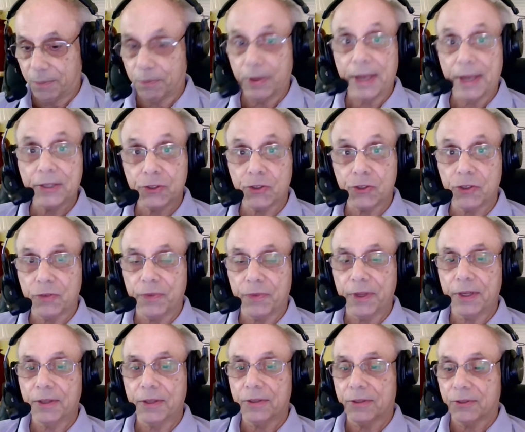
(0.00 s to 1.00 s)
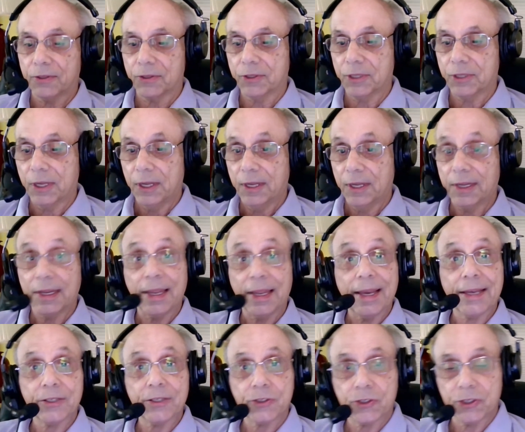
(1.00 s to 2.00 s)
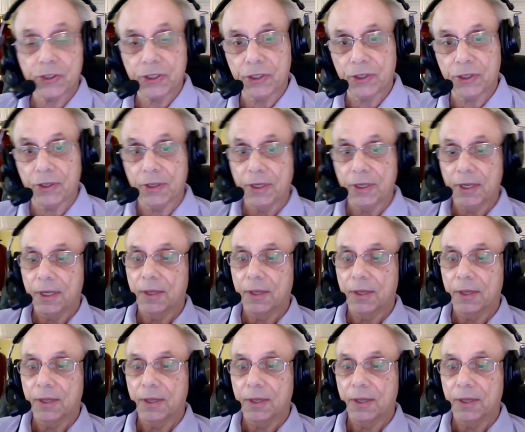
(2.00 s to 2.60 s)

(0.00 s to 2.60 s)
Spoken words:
passenger vehicles last year